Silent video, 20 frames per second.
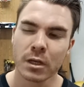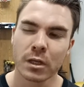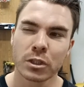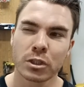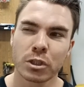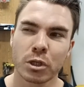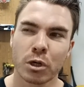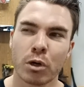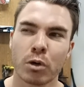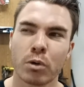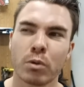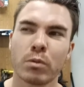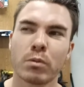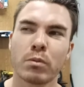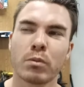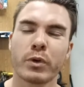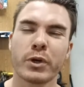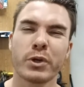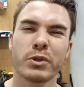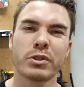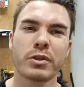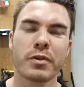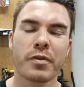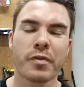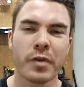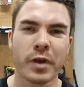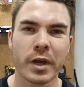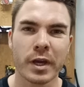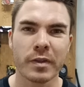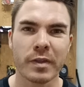So we used to
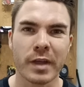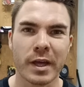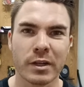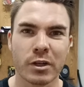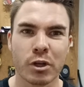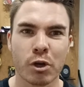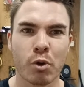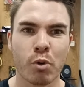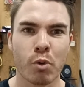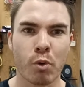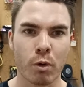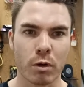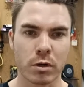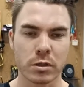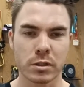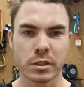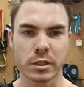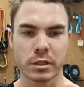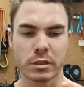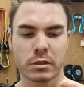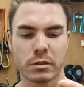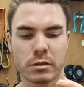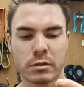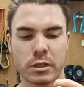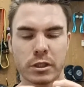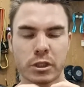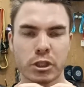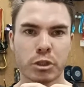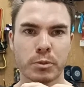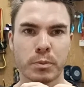think that the core is just
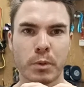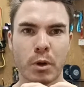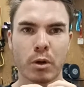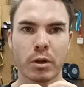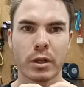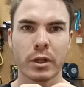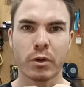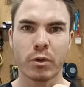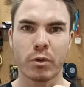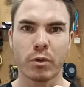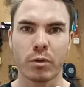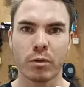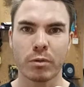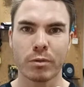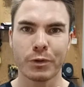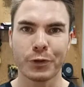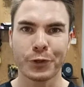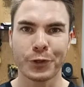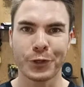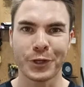this small little,